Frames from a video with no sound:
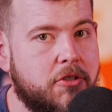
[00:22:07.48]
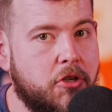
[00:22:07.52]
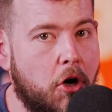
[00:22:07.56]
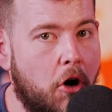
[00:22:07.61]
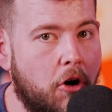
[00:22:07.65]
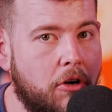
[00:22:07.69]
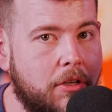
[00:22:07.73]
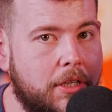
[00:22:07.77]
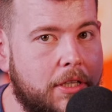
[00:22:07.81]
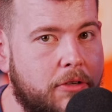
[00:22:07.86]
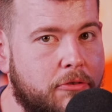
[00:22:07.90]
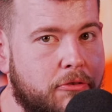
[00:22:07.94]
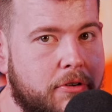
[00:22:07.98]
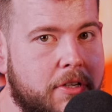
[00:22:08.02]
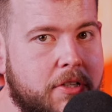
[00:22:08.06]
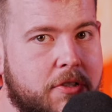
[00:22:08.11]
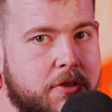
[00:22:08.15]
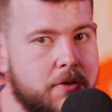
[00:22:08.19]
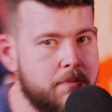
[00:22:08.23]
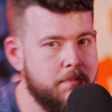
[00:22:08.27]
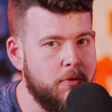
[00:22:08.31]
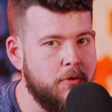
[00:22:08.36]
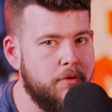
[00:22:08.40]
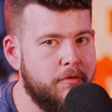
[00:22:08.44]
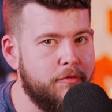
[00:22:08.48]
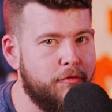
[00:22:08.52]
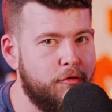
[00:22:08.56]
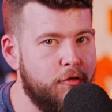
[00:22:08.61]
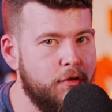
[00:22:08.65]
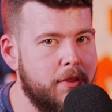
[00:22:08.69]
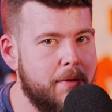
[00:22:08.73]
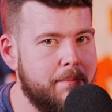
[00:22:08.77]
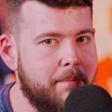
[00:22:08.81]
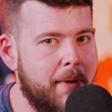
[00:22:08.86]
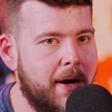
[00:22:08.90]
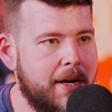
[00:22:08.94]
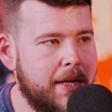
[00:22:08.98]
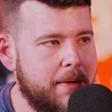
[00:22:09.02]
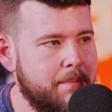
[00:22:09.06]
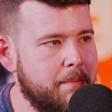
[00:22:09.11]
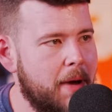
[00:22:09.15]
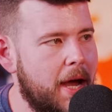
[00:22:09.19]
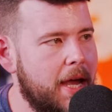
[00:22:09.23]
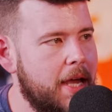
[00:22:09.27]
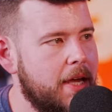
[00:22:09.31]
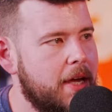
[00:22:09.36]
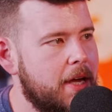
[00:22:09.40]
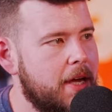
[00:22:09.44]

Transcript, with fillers: Totally reasonable for the money, mate.